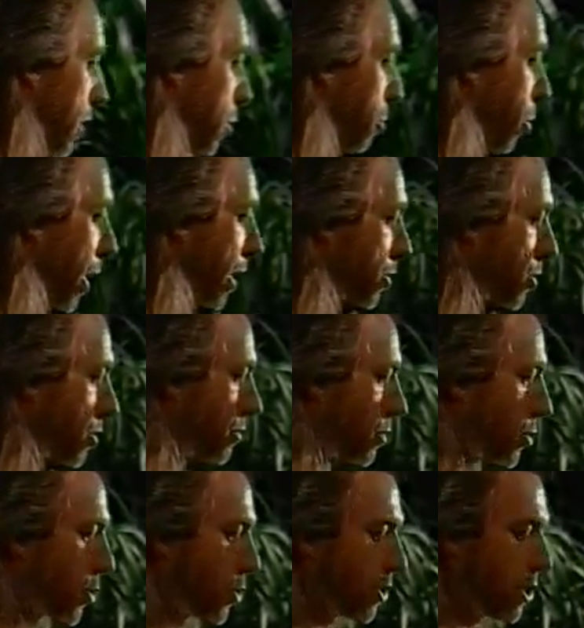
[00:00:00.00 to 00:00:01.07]
and the branches of
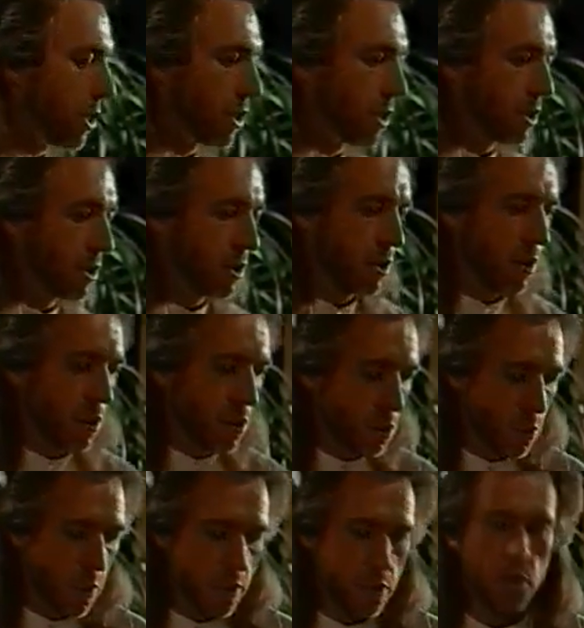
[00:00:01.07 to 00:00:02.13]
the tree
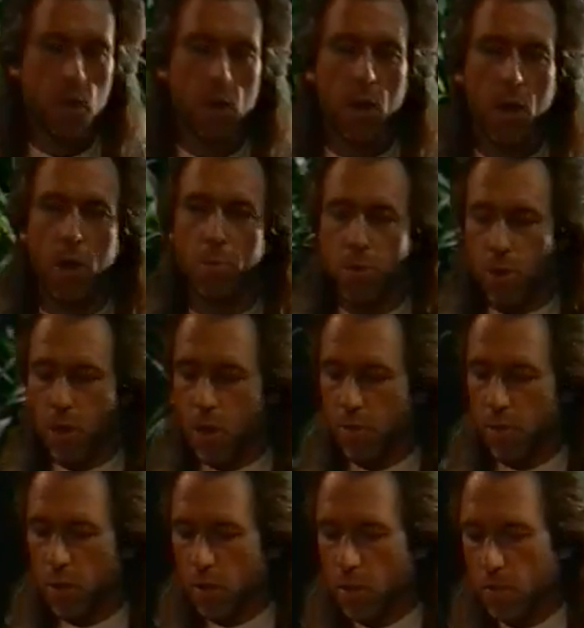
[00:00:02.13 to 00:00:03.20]
raise their arms to
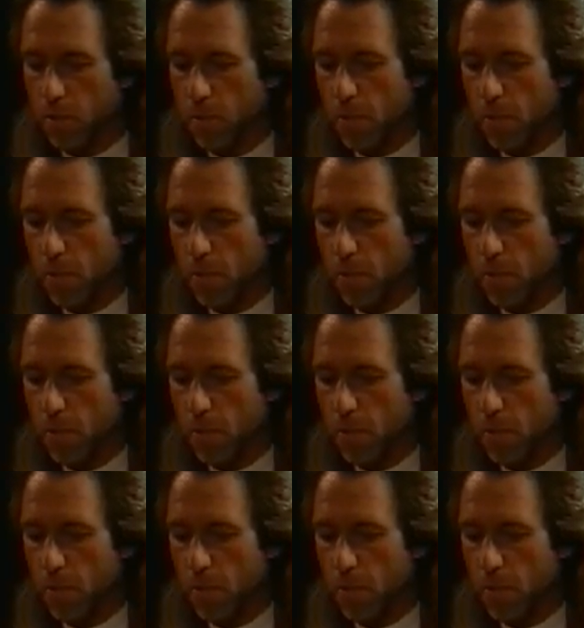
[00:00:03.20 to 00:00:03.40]
heaven,